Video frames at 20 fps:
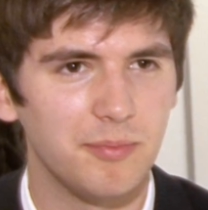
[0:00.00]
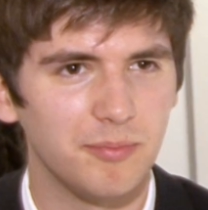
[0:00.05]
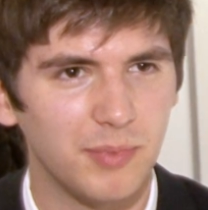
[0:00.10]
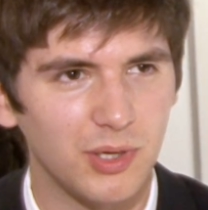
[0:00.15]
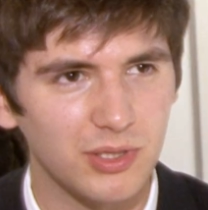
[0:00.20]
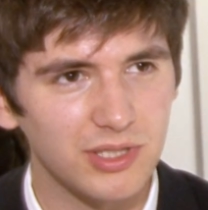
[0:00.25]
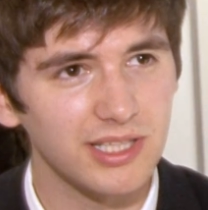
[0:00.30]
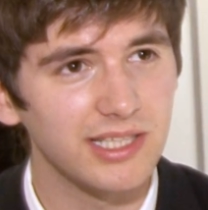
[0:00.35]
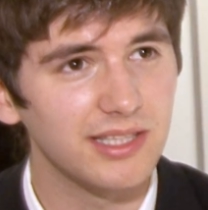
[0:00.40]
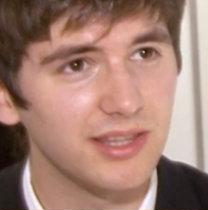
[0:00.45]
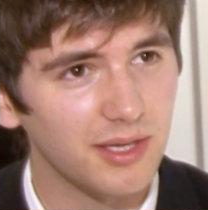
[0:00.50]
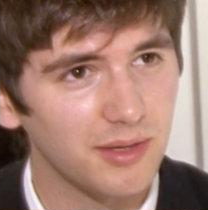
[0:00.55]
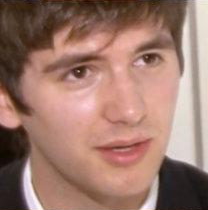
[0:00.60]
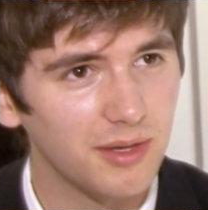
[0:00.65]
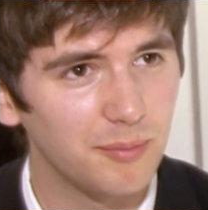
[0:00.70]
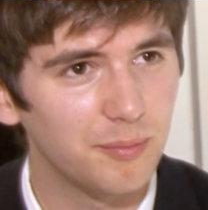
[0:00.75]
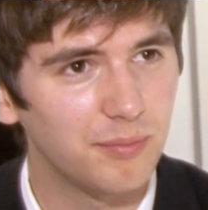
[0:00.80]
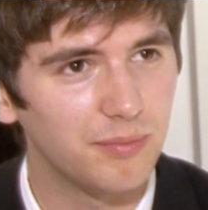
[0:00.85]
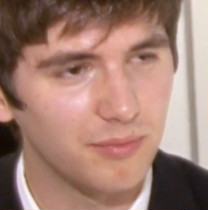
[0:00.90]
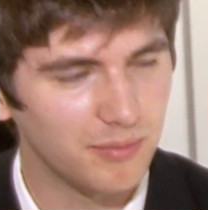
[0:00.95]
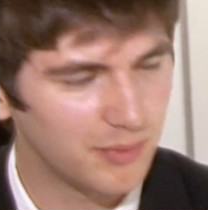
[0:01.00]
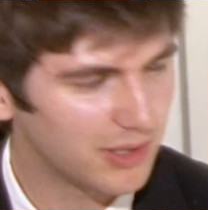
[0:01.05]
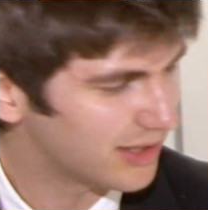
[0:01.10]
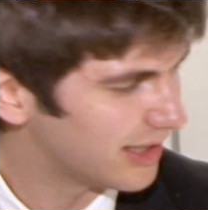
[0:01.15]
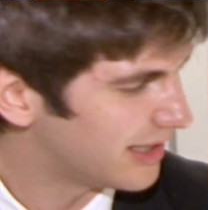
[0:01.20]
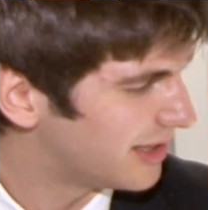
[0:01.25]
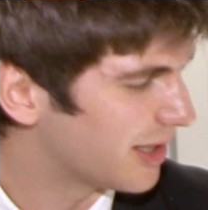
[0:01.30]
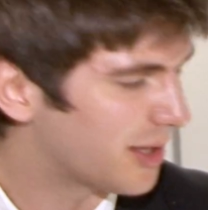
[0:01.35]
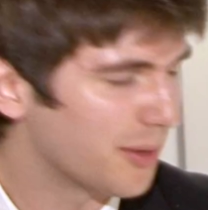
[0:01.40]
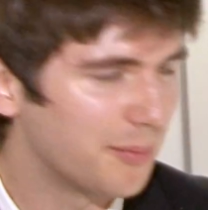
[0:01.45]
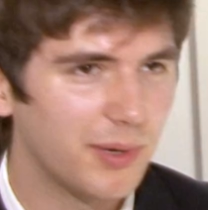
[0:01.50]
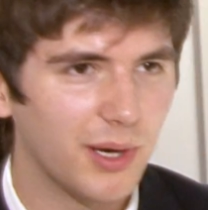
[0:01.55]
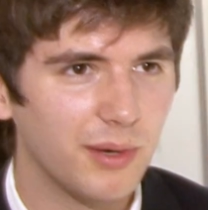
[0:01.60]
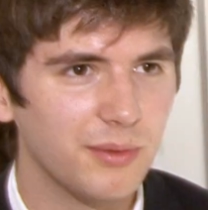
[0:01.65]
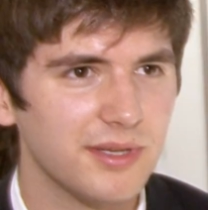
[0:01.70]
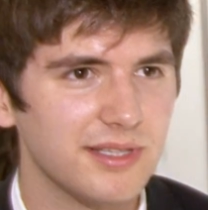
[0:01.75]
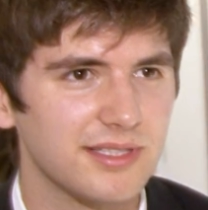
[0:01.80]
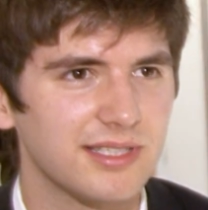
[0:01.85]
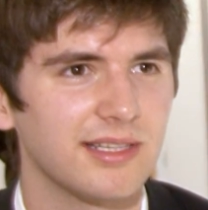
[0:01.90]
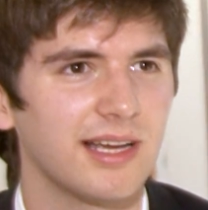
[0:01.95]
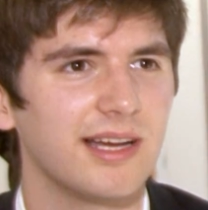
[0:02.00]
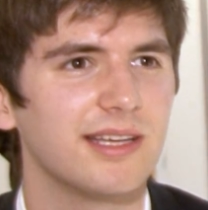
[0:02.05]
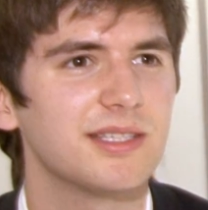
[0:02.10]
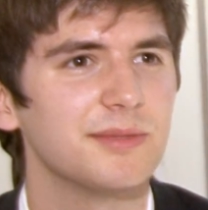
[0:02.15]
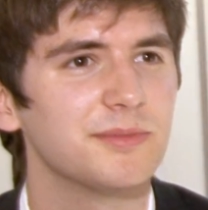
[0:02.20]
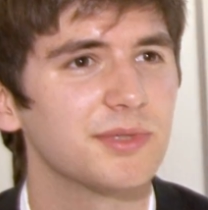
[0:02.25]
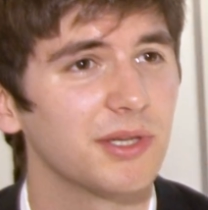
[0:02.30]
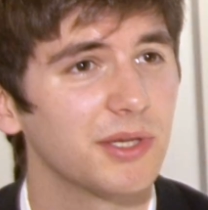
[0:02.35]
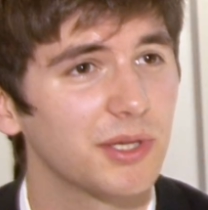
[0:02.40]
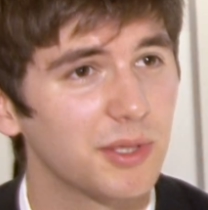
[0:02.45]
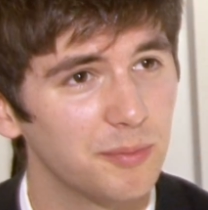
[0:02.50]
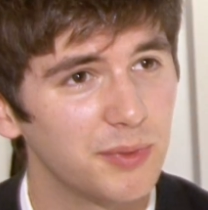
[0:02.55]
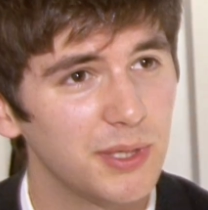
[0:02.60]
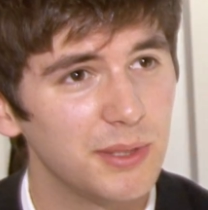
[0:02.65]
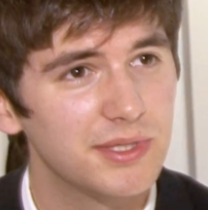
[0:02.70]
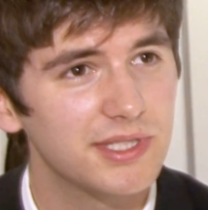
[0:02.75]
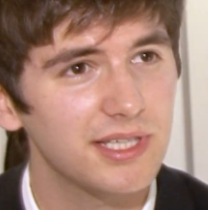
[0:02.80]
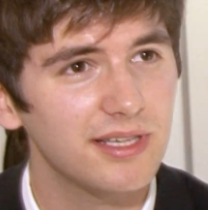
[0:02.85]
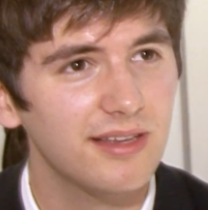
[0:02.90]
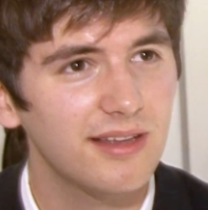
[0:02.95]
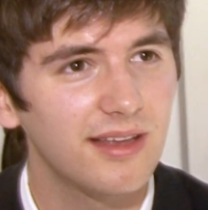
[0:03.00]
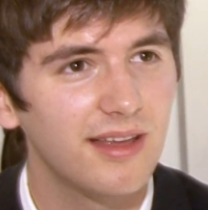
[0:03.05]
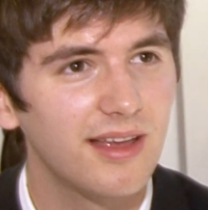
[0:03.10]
modeling the components and items on the computer,